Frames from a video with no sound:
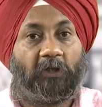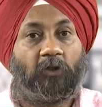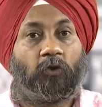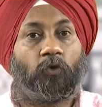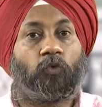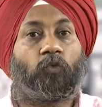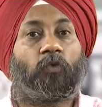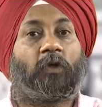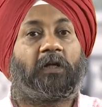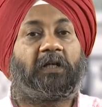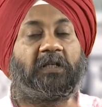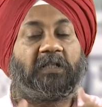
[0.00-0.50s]

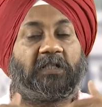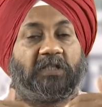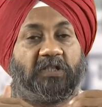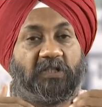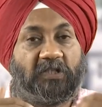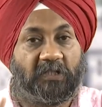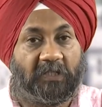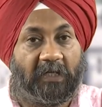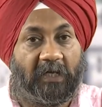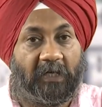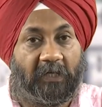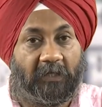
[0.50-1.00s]
to
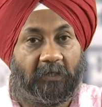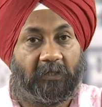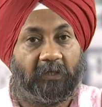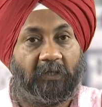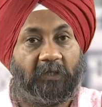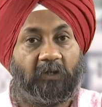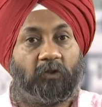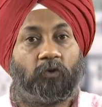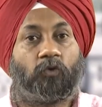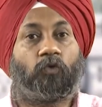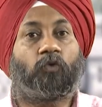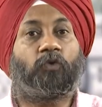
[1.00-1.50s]
understand,
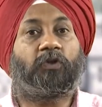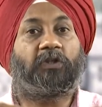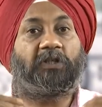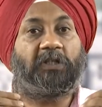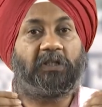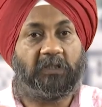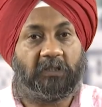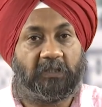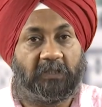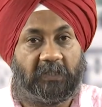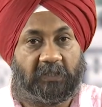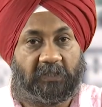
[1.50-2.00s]
to
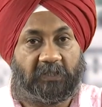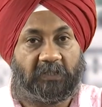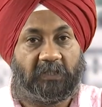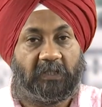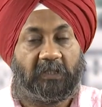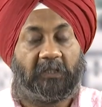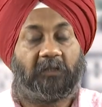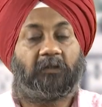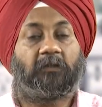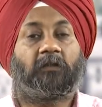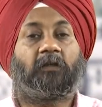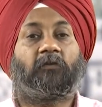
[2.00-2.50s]
discuss
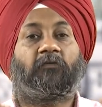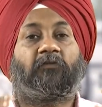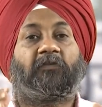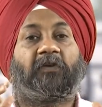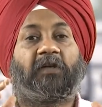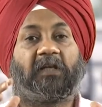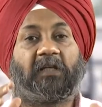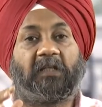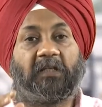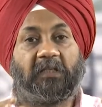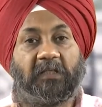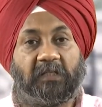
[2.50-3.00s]
the
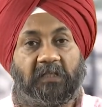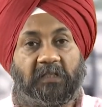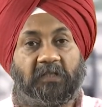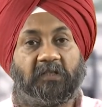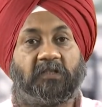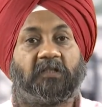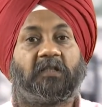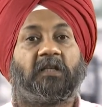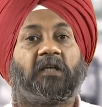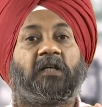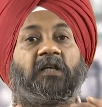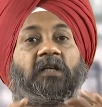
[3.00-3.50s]

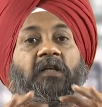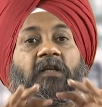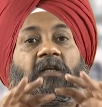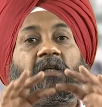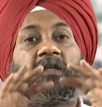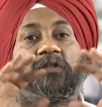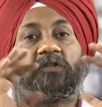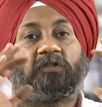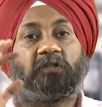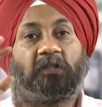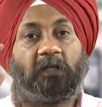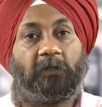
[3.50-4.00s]
various
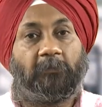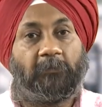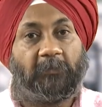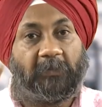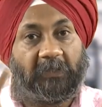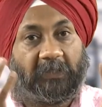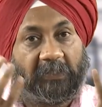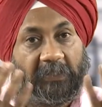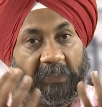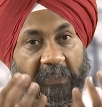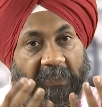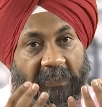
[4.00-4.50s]

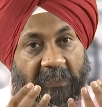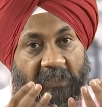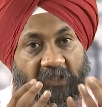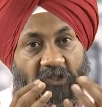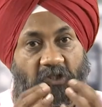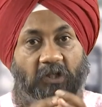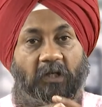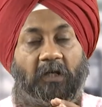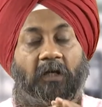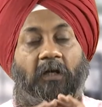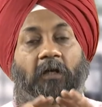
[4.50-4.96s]
summarized,